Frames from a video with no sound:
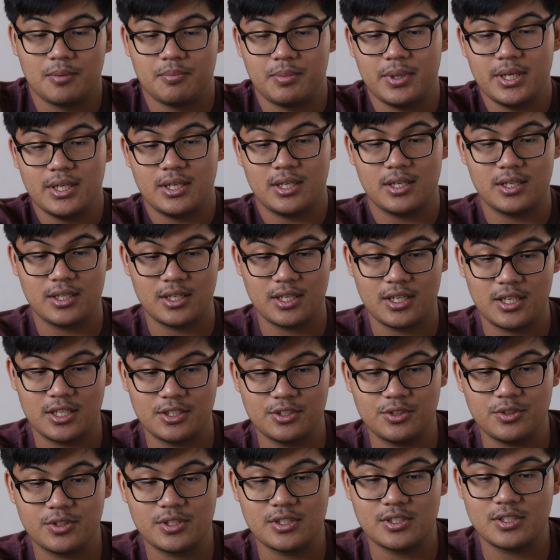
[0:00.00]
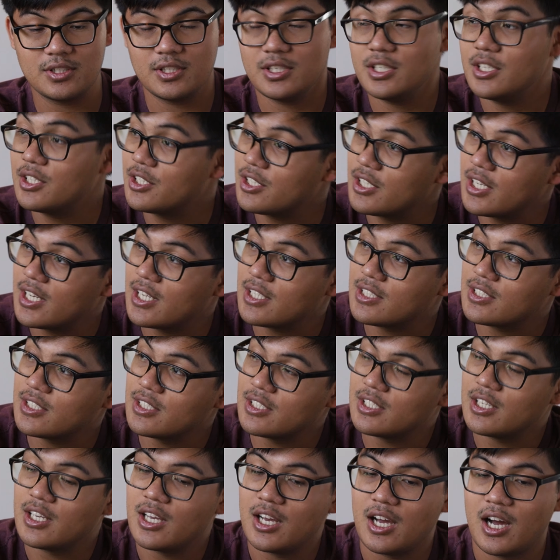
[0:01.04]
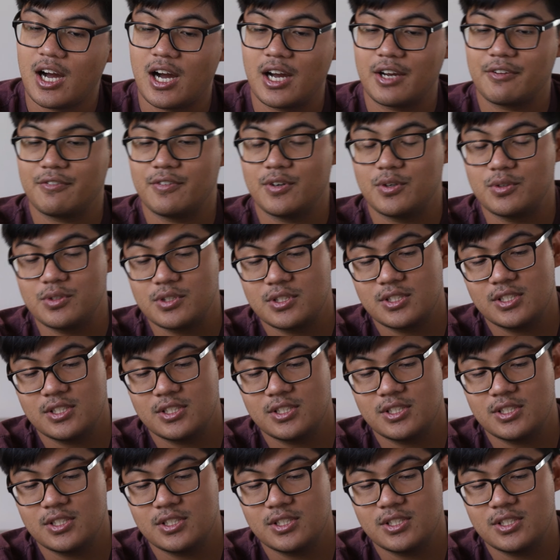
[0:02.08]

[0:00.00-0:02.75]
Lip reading: But as you can see, she has an iPhone